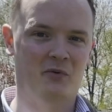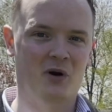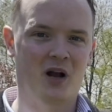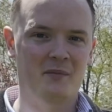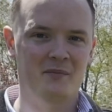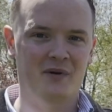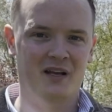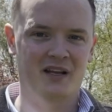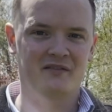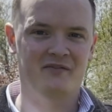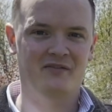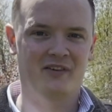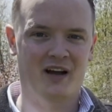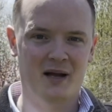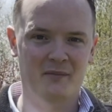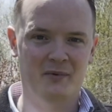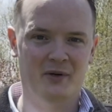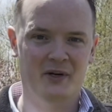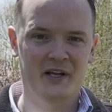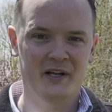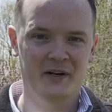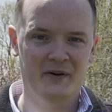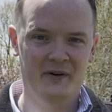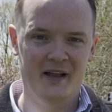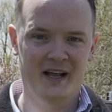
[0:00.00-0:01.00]
Broadband
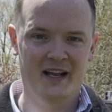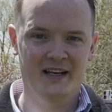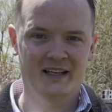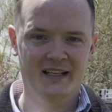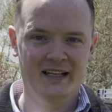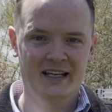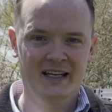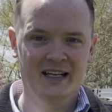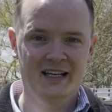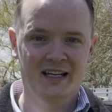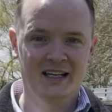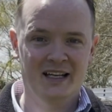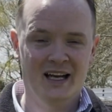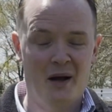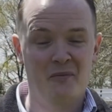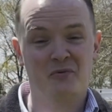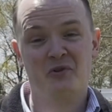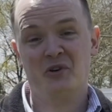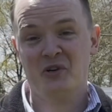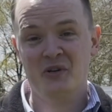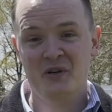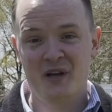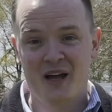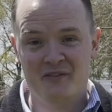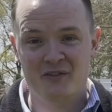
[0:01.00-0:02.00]
Fiber Internet. I'm
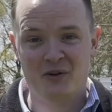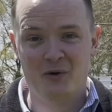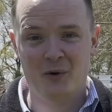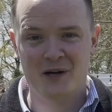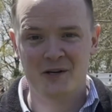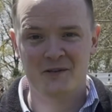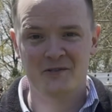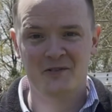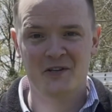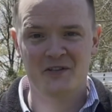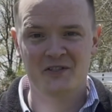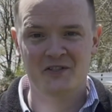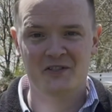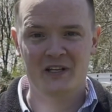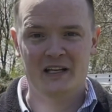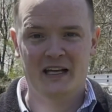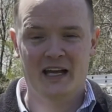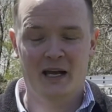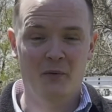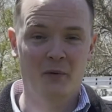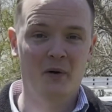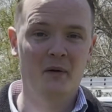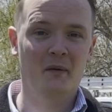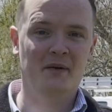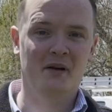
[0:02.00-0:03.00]
sure you have questions,
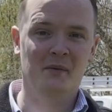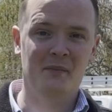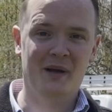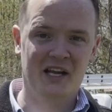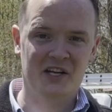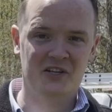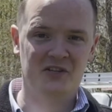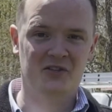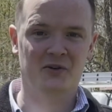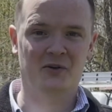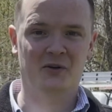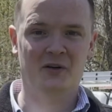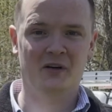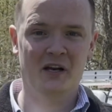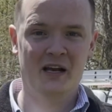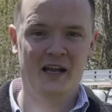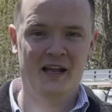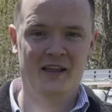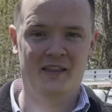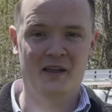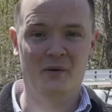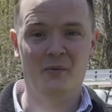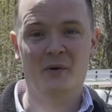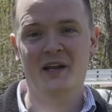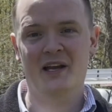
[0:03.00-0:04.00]
and we want to make sure
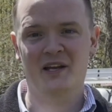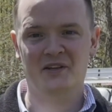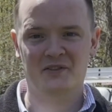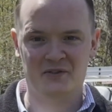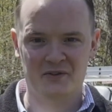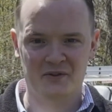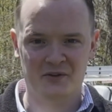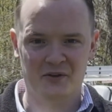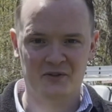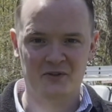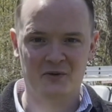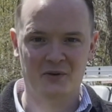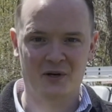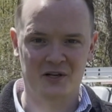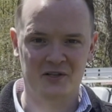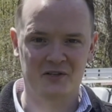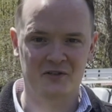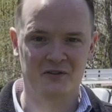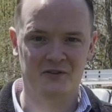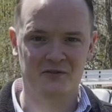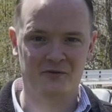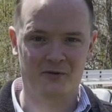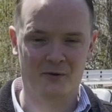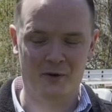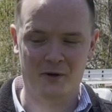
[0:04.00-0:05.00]
that we answer those
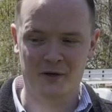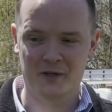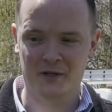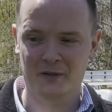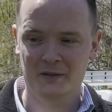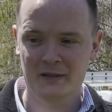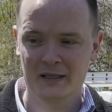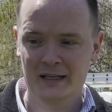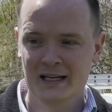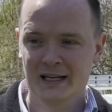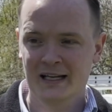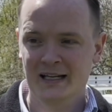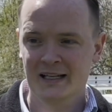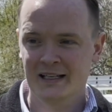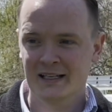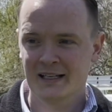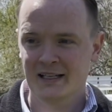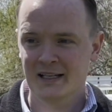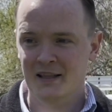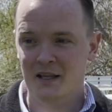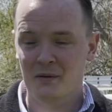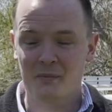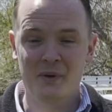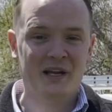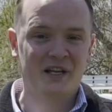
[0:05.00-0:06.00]
questions for you.
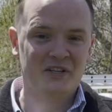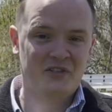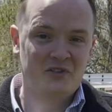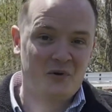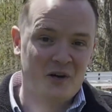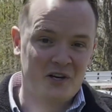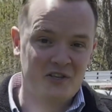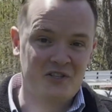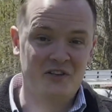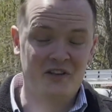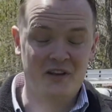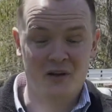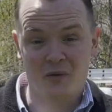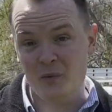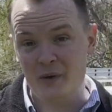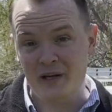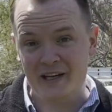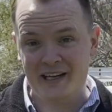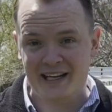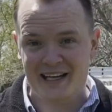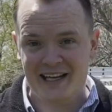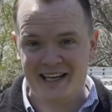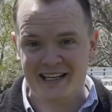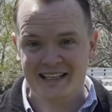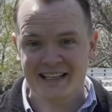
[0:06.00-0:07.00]
The biggest question that we
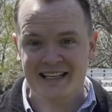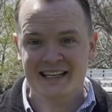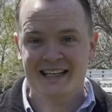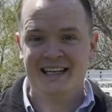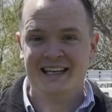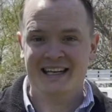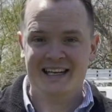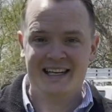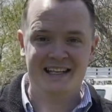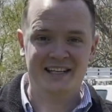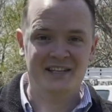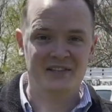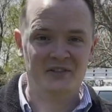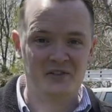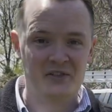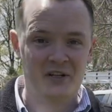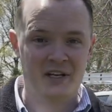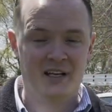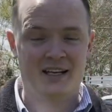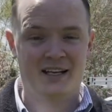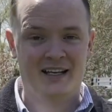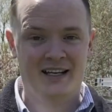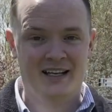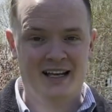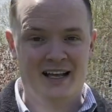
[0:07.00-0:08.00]
get is,
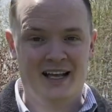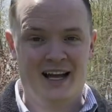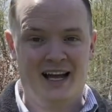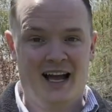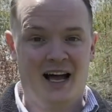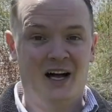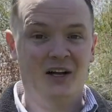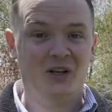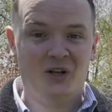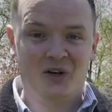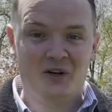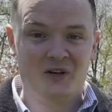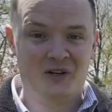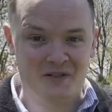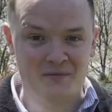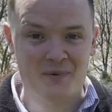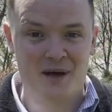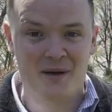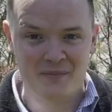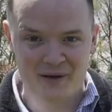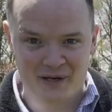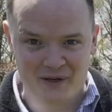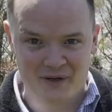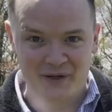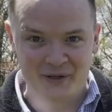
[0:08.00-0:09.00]
how long is
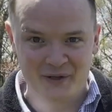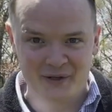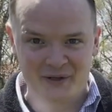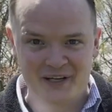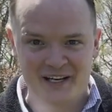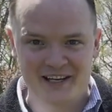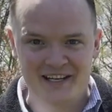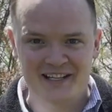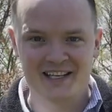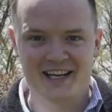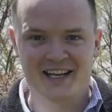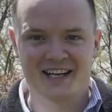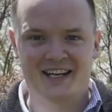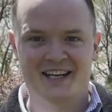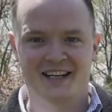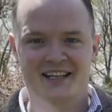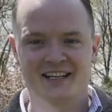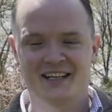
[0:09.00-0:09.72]
my burial going to take?